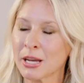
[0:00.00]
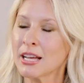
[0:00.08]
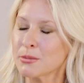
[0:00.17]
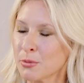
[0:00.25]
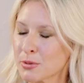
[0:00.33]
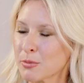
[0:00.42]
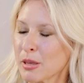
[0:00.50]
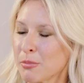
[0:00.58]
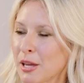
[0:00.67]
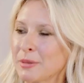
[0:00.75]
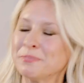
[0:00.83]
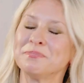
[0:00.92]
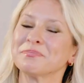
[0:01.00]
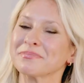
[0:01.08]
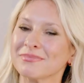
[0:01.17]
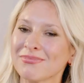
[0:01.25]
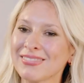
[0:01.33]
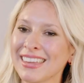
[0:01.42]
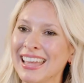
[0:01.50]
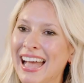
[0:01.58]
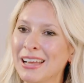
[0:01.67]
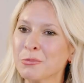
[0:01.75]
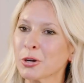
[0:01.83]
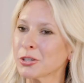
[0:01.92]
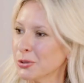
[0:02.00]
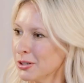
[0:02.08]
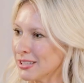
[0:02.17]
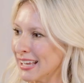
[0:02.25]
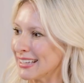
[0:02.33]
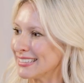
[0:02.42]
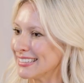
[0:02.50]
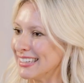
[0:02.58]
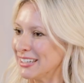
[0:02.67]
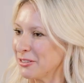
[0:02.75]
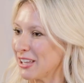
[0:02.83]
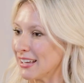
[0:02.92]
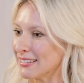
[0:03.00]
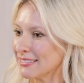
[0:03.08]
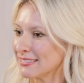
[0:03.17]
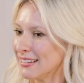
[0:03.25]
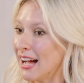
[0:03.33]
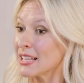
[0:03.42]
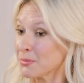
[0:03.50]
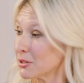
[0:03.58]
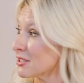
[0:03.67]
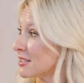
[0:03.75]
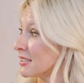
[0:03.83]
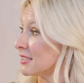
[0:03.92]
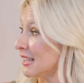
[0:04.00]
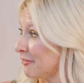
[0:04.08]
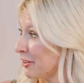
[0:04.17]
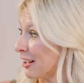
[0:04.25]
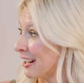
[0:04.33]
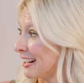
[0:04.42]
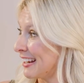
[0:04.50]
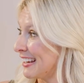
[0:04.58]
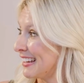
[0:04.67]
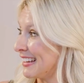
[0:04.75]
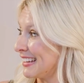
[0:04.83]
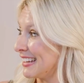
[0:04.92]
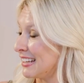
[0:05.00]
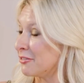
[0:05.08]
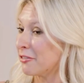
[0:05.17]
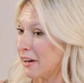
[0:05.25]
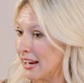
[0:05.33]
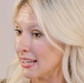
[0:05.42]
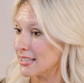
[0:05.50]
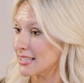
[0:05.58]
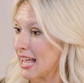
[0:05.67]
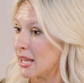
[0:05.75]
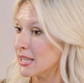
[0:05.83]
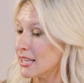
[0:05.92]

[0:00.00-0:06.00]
my husband was with me. And we're Googling, you know, like hospitals to deliver in France. And